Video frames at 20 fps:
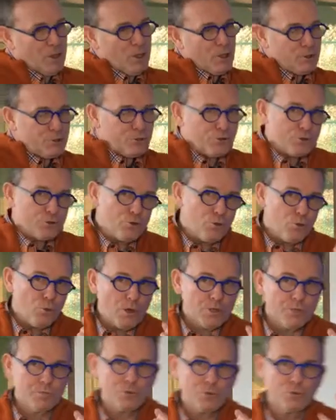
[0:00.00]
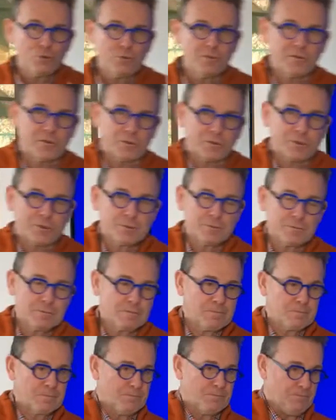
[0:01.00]
You do one maneuver
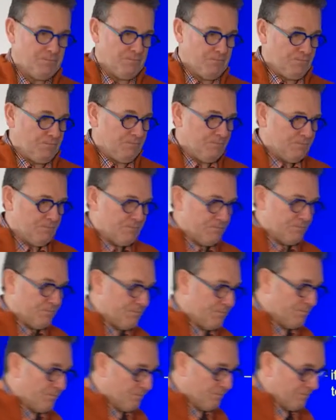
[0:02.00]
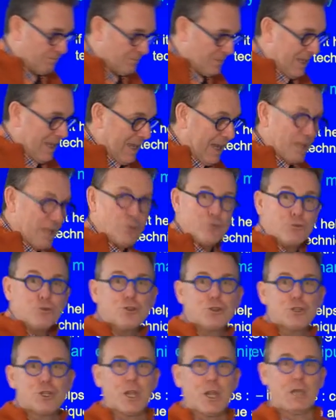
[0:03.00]
and you
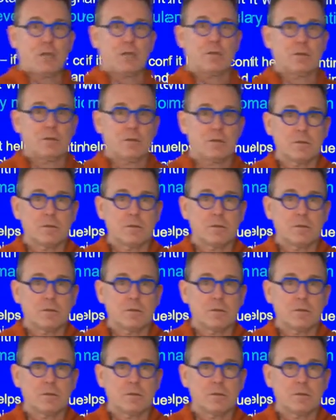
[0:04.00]
check.